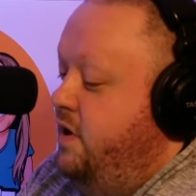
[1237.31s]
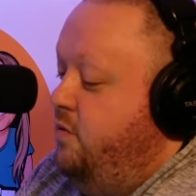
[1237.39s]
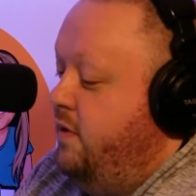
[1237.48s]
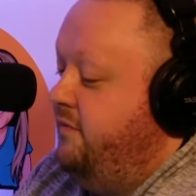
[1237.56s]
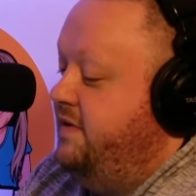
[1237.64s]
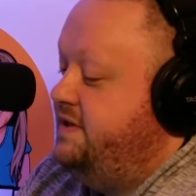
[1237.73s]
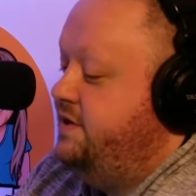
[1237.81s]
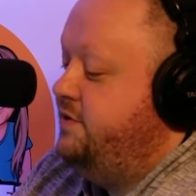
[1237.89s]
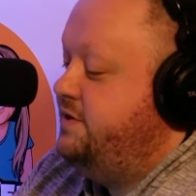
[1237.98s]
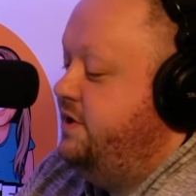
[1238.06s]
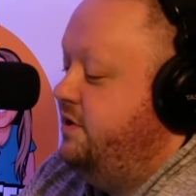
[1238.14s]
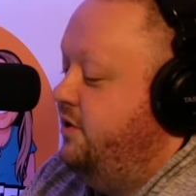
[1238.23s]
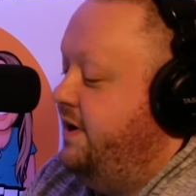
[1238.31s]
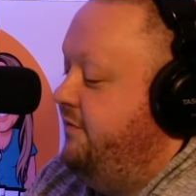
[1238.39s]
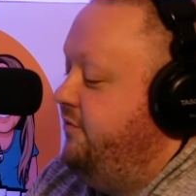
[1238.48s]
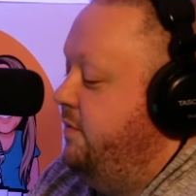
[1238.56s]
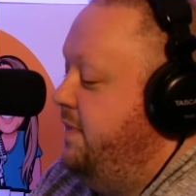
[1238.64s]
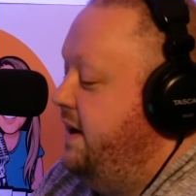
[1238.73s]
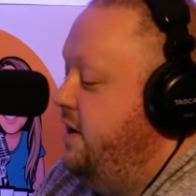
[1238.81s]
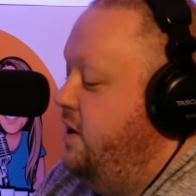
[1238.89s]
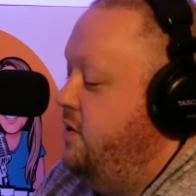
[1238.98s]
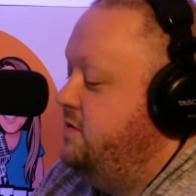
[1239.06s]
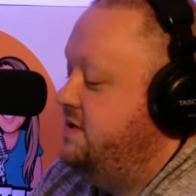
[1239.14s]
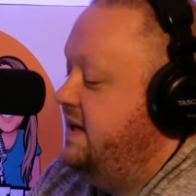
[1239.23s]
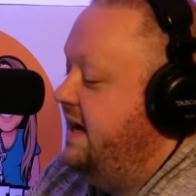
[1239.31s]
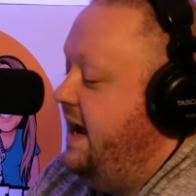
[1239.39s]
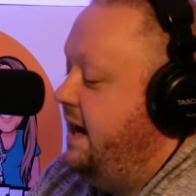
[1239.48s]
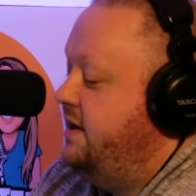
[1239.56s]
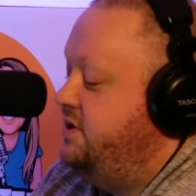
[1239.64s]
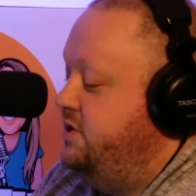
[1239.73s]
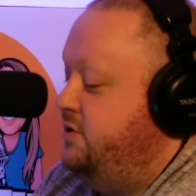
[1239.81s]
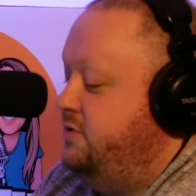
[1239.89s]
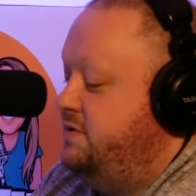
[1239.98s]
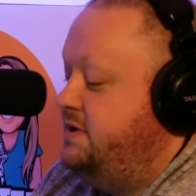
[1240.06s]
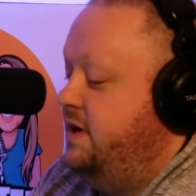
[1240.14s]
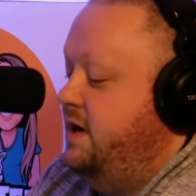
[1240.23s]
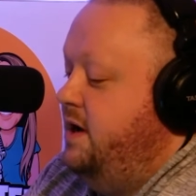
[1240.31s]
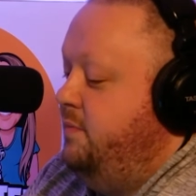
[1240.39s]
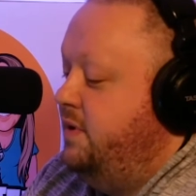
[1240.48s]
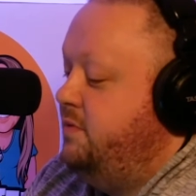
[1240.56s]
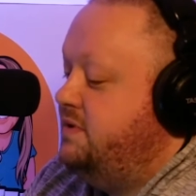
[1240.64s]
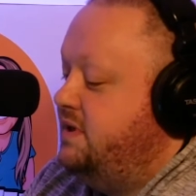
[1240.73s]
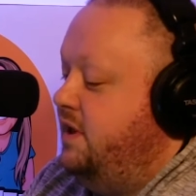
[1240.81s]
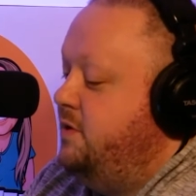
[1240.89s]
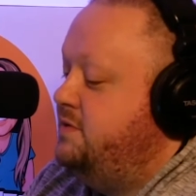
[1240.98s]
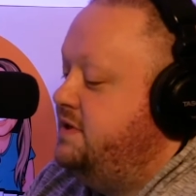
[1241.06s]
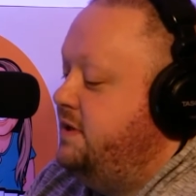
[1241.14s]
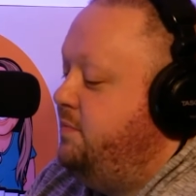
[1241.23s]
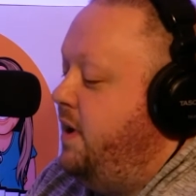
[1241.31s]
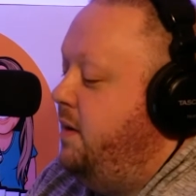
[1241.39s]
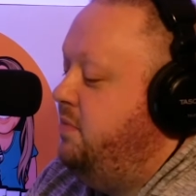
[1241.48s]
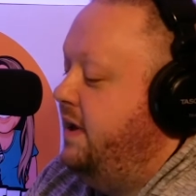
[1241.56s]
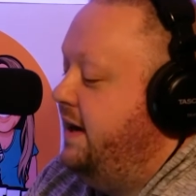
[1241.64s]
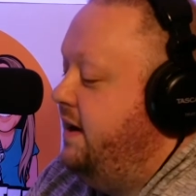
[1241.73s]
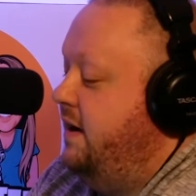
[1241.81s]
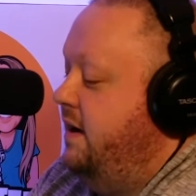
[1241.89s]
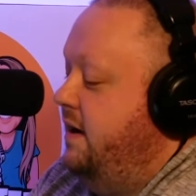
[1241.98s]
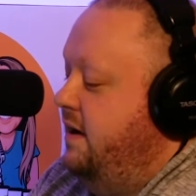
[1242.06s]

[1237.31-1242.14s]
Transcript: where visitors could look at flamingos and cockatoos, but it was closed to the public,